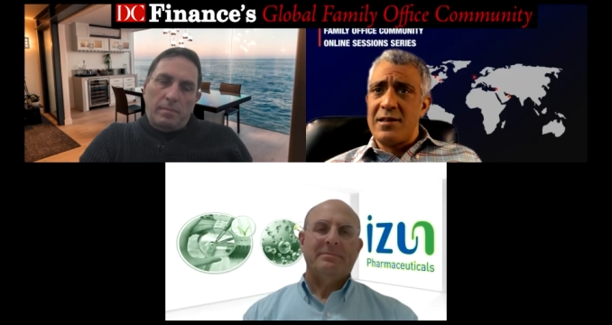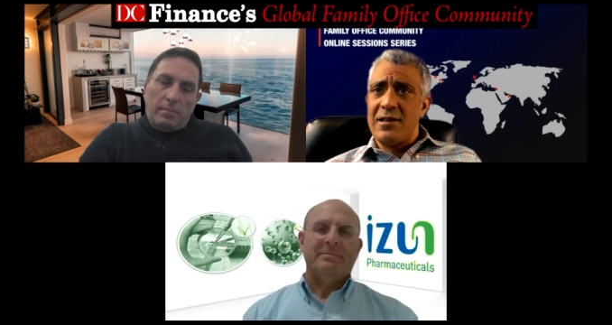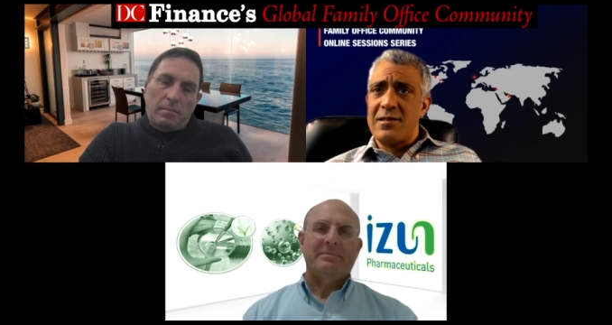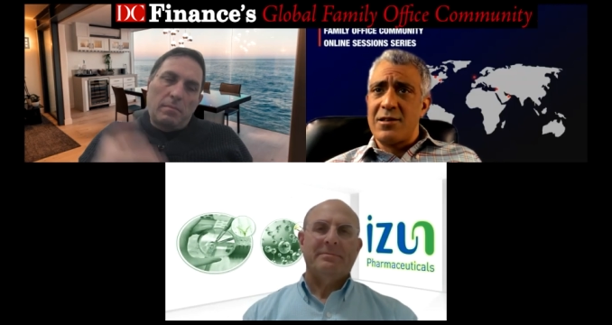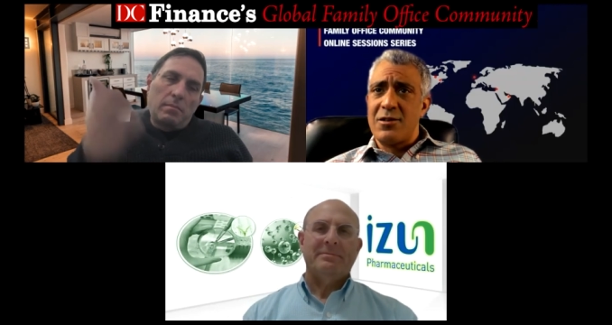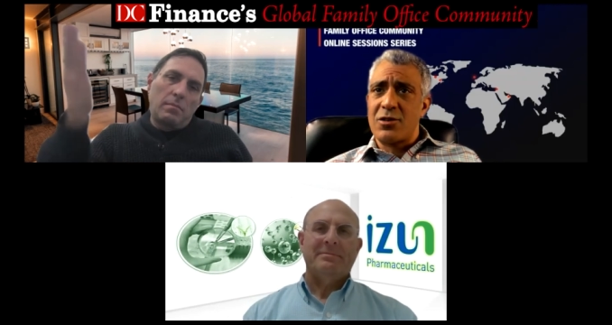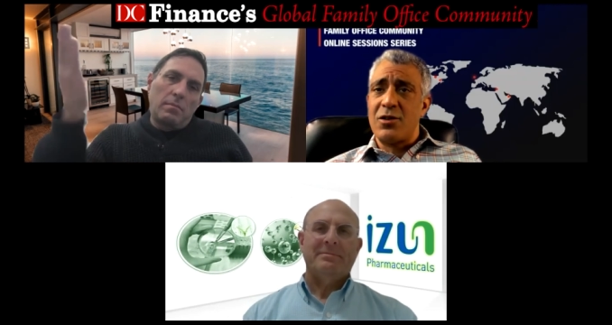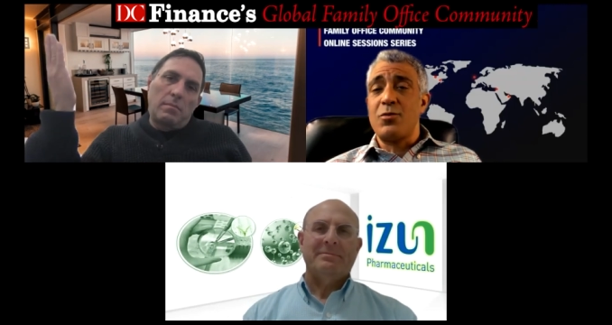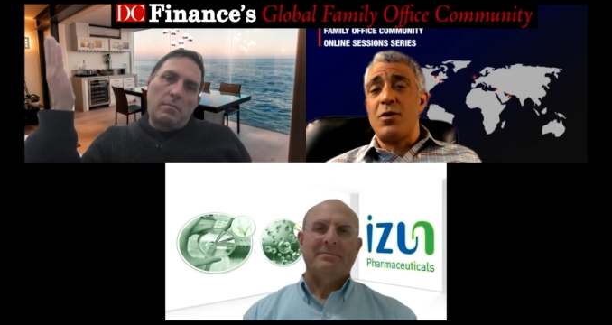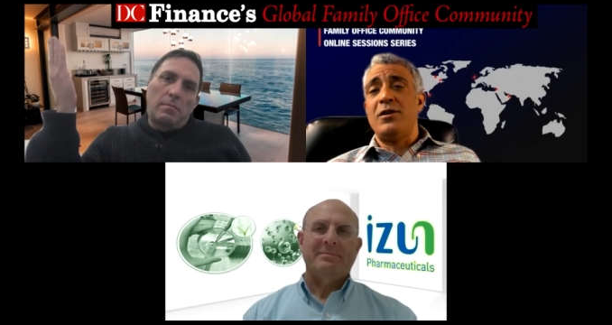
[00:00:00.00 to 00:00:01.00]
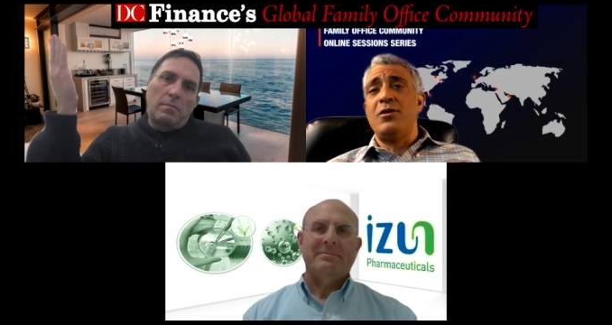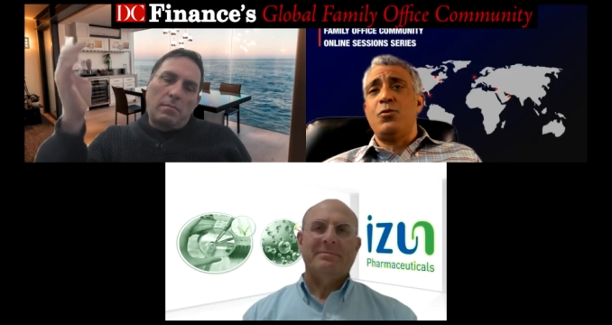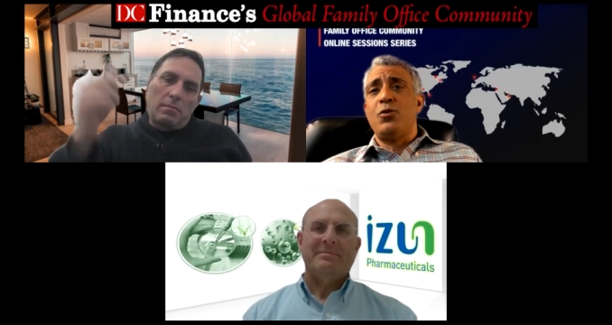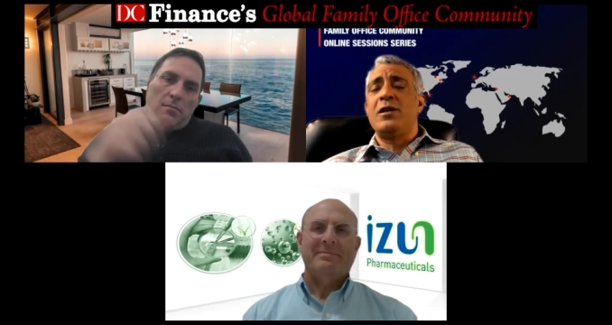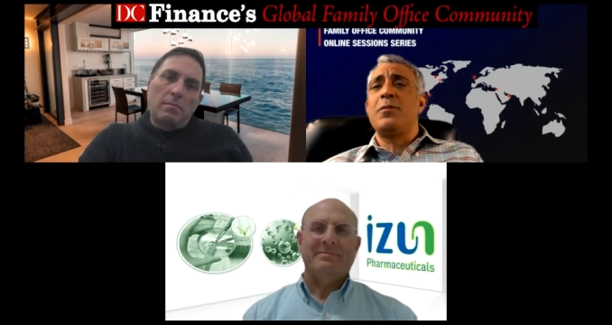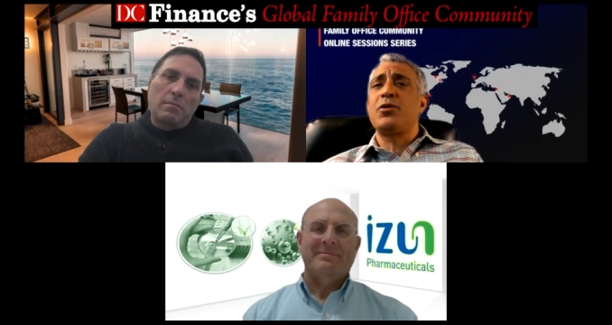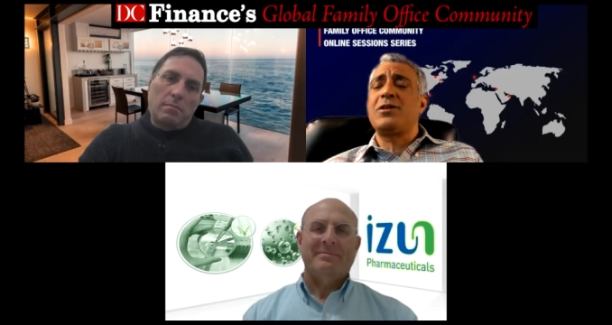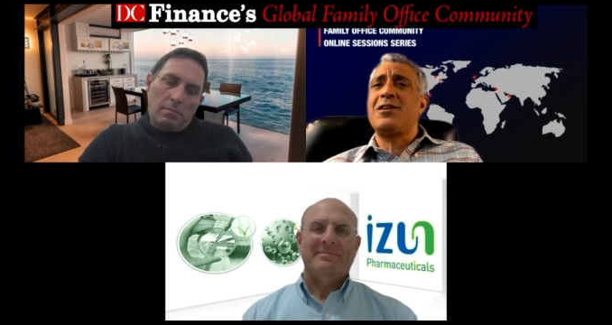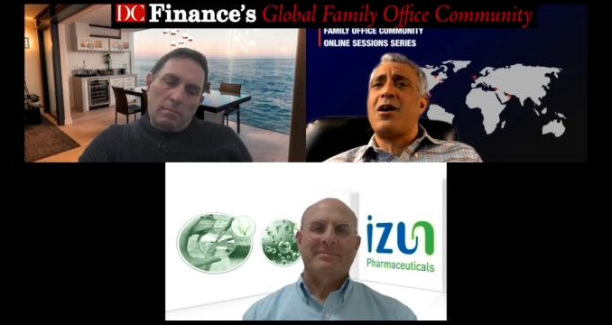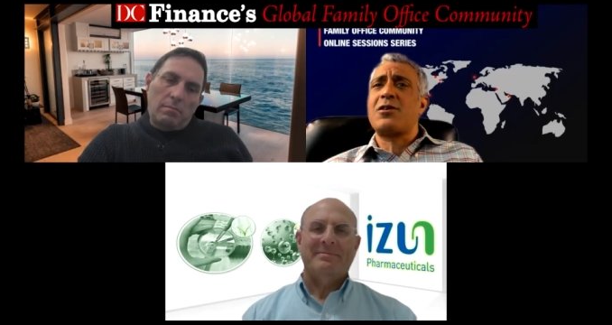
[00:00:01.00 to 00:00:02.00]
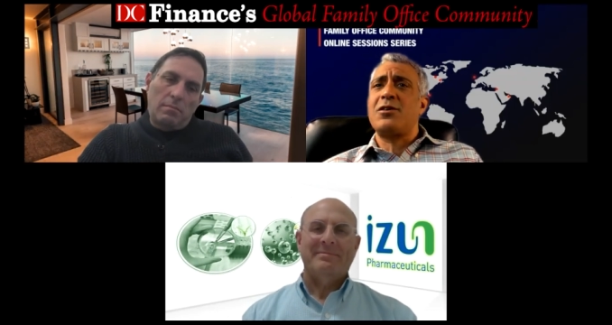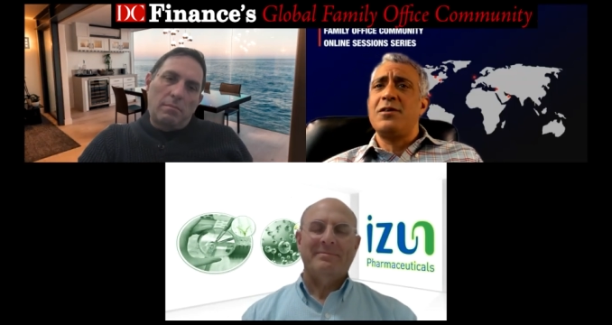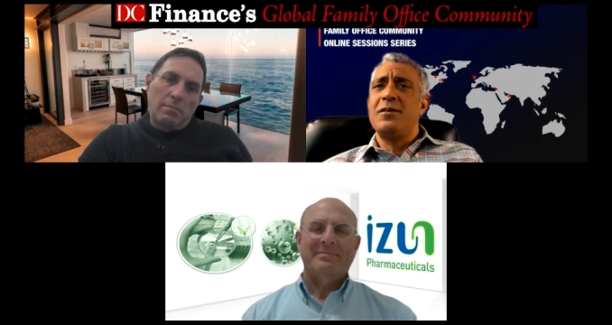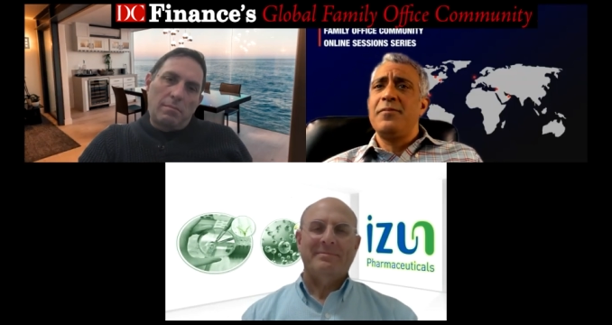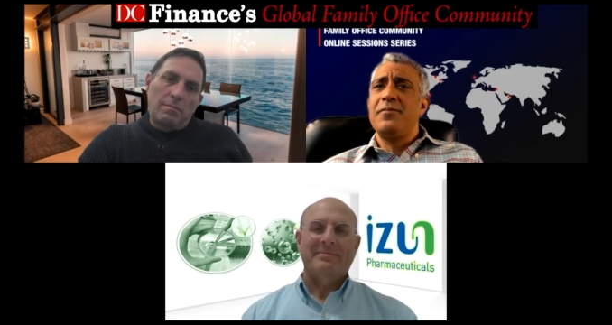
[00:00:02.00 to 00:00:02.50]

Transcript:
Speaker 1: It's a doctor as well. You, we didn't put the doctor.